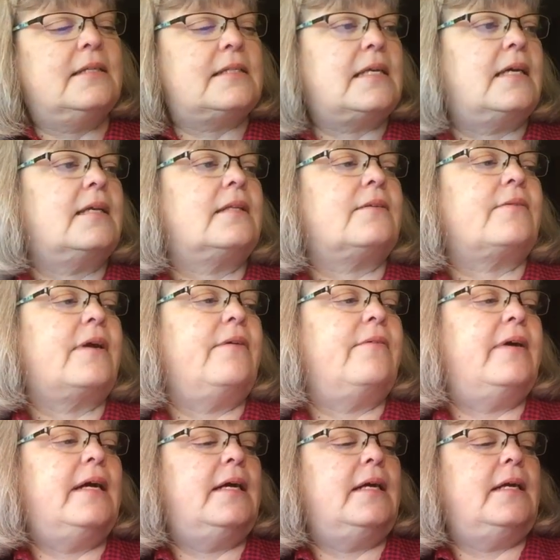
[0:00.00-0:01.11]
is that the right
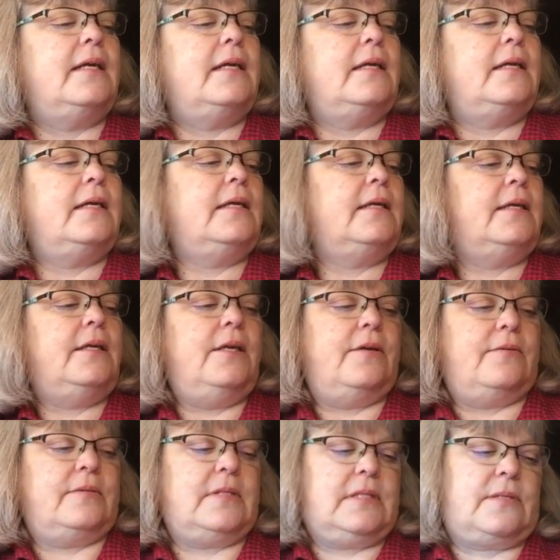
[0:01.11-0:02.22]
way?
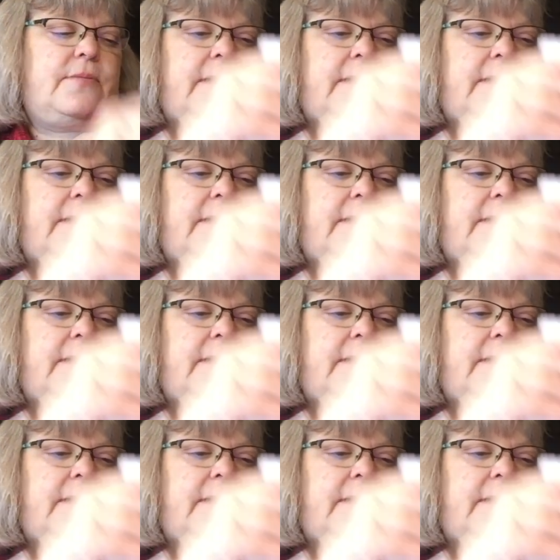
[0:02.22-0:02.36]
No, this